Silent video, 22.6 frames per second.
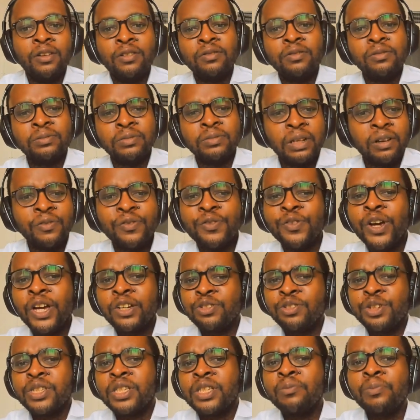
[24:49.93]
you know, for
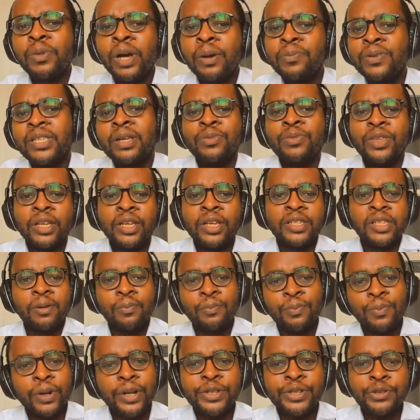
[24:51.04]
actuaries, it might be something as
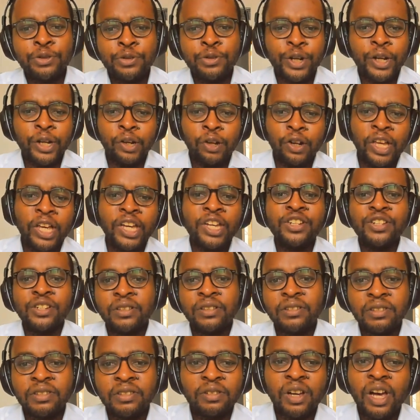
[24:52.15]
simple as new
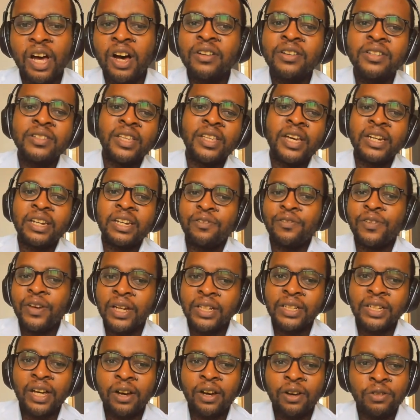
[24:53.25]
regulations. You know, how does that
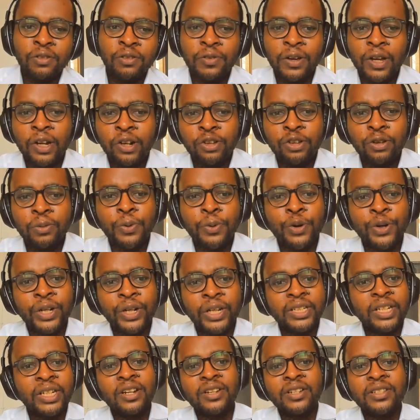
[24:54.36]
affect how you value your
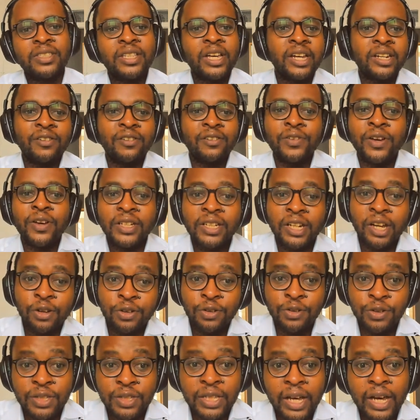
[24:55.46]
product? How does that affect how
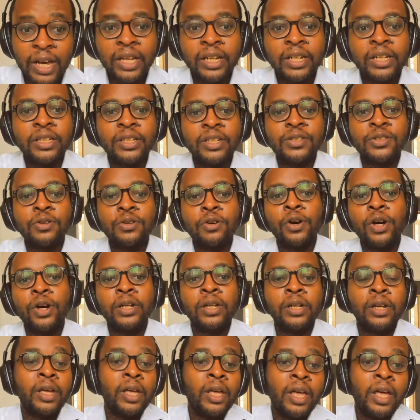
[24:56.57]
you design it and so
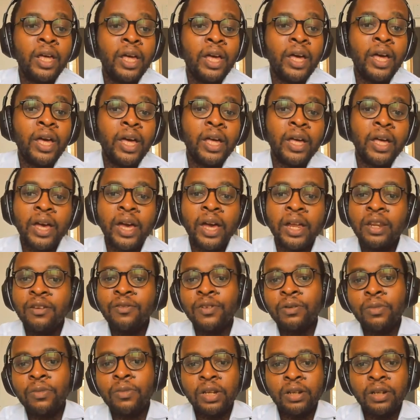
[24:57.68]
on? And
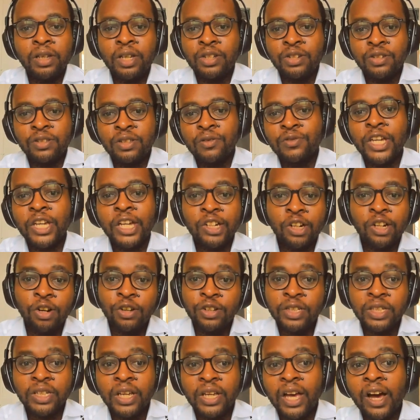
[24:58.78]
even many issues of
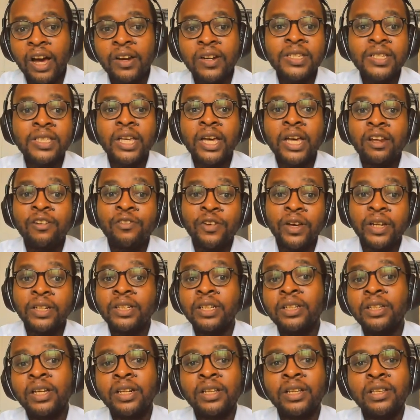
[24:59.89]
technology, how does that affect
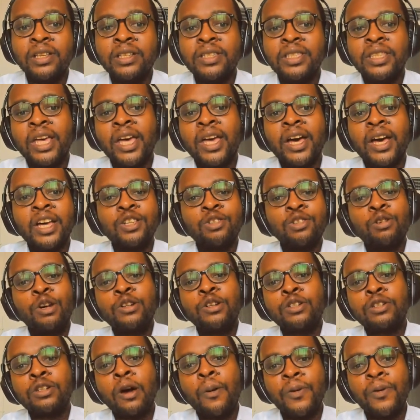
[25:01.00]
it? And it's the guys who are
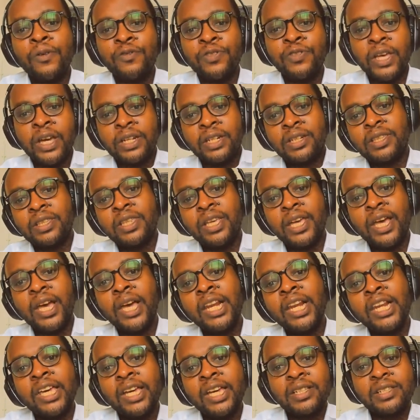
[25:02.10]
on top of that, the
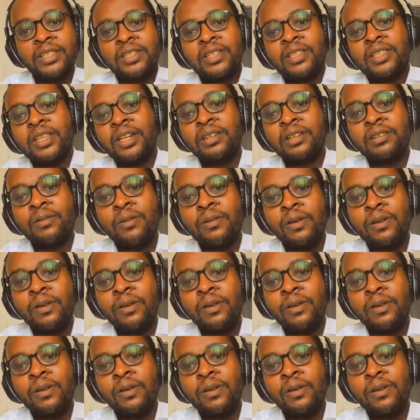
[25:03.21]
earliest that,